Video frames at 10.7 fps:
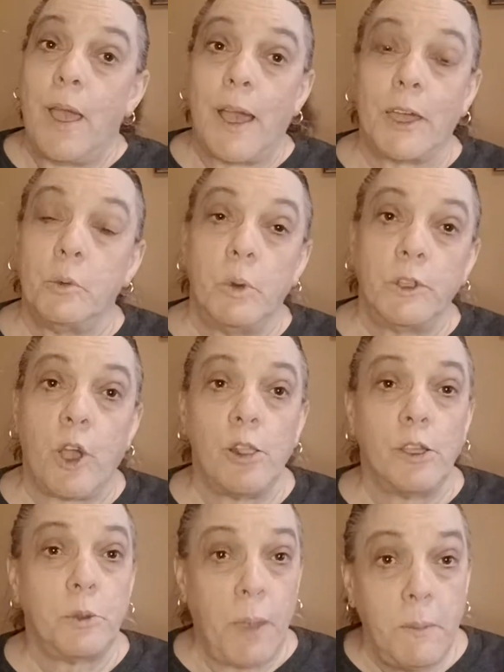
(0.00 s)
I don't want to call
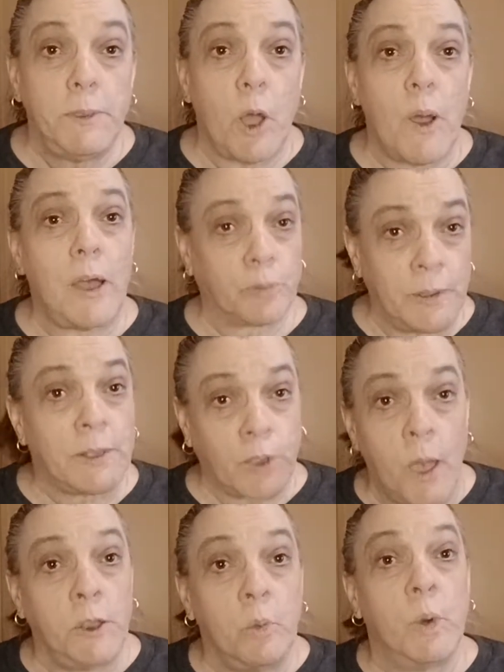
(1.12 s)
it a baby doll house, but it's
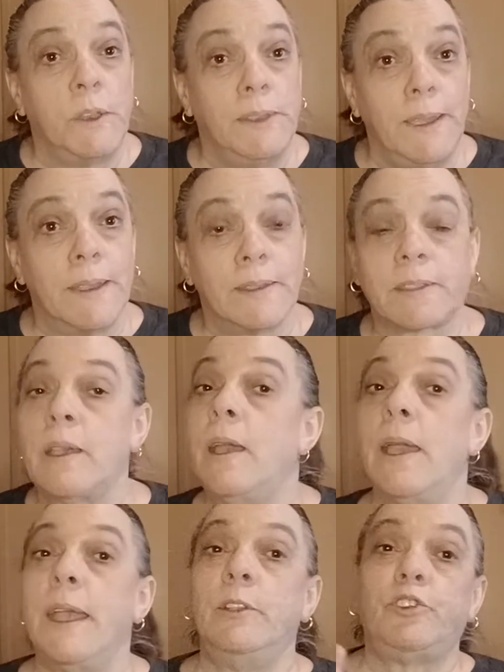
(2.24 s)
kind of what it is.
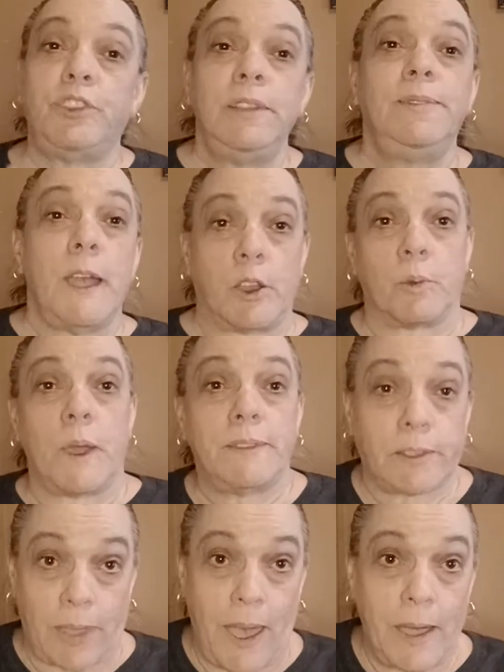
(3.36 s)
And she
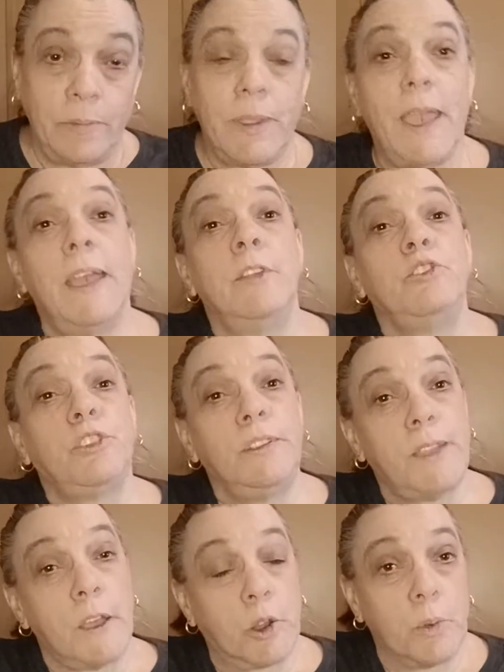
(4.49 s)
decorates that, and she
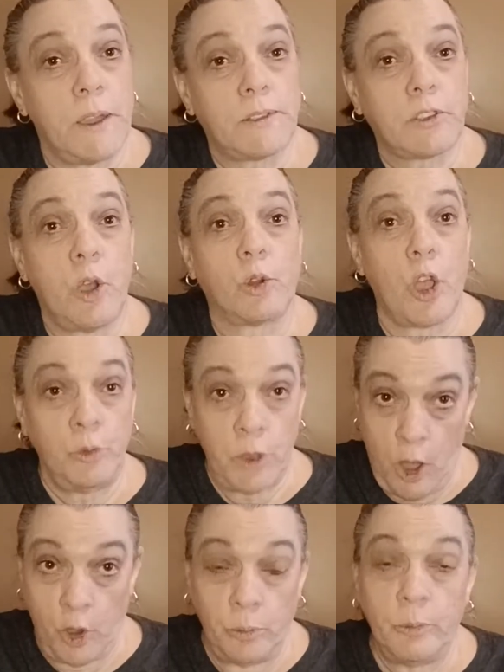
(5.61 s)
decorates her own
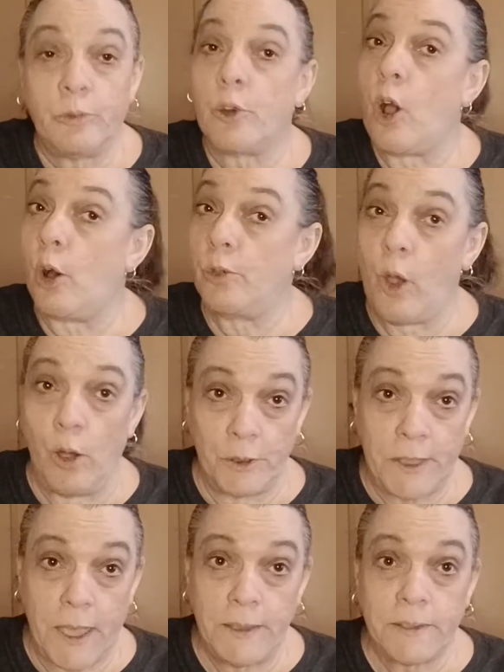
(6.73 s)
home for all the
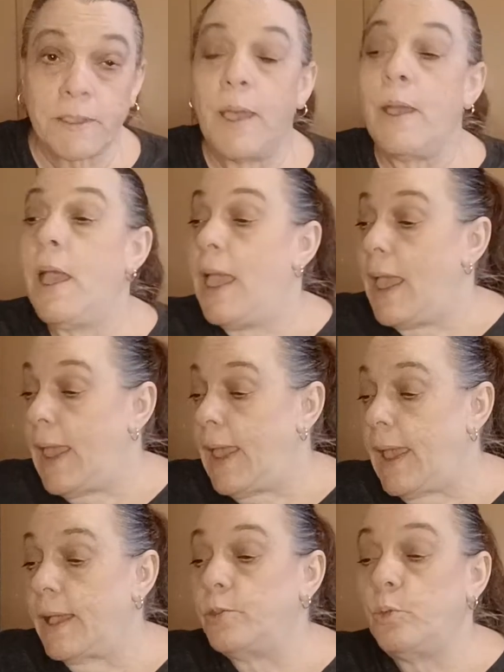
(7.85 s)
holidays,
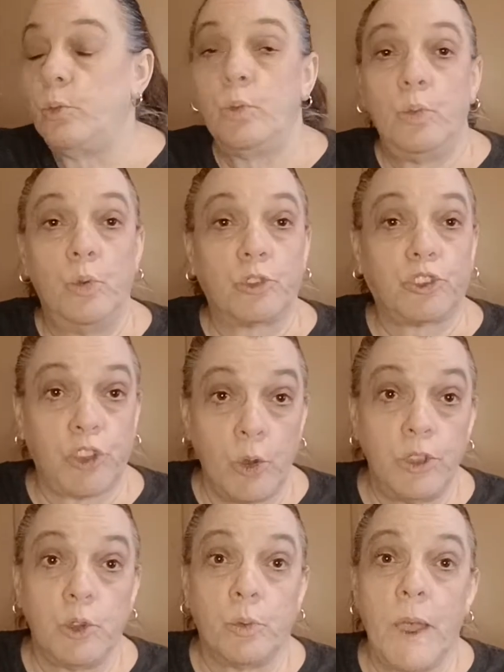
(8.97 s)
and will show
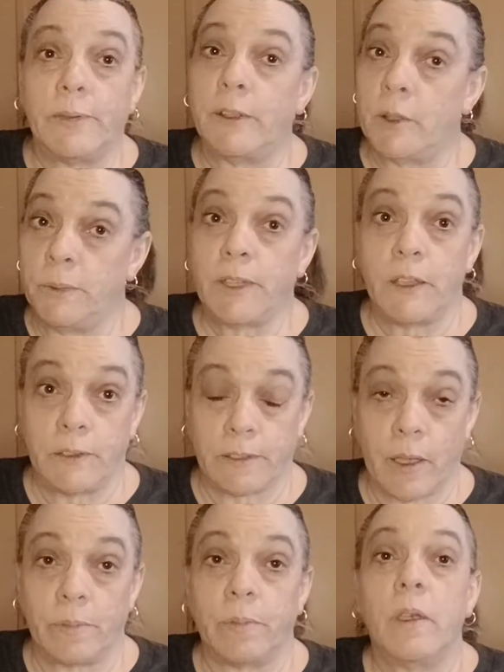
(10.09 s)
you around. And let me tell you
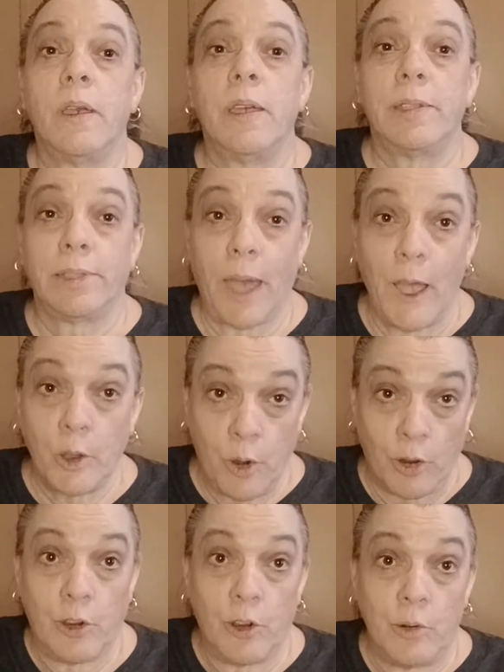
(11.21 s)
something, that
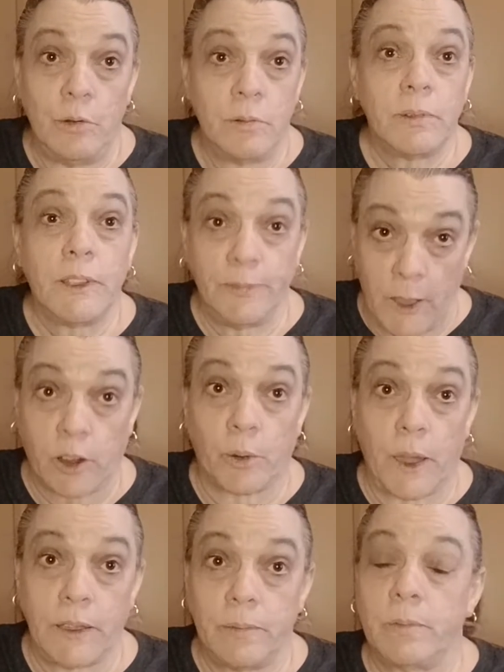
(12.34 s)
girl can
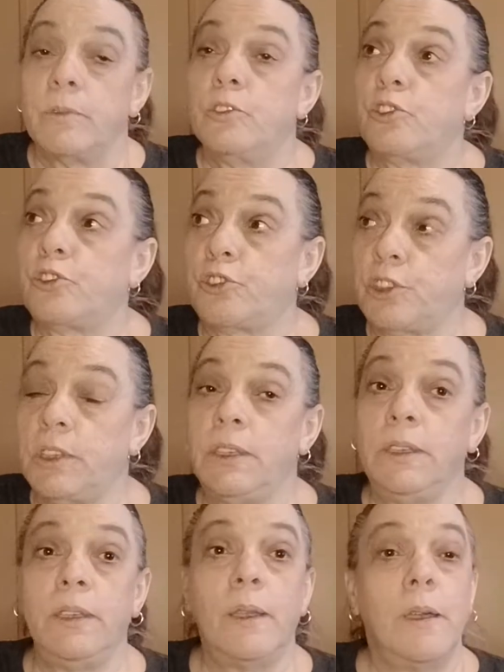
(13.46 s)
decorate.
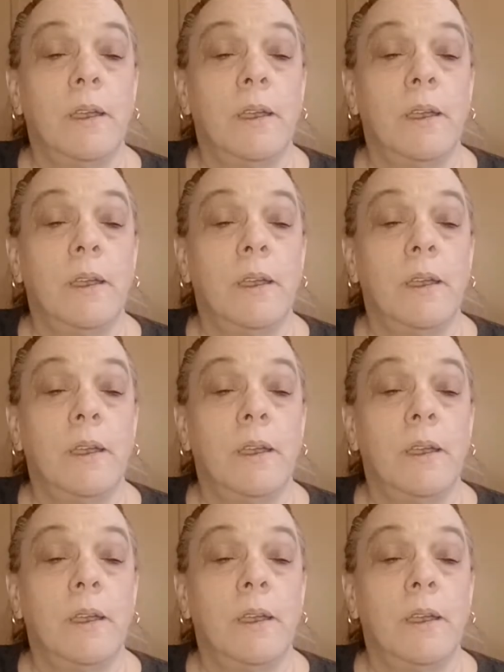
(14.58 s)
She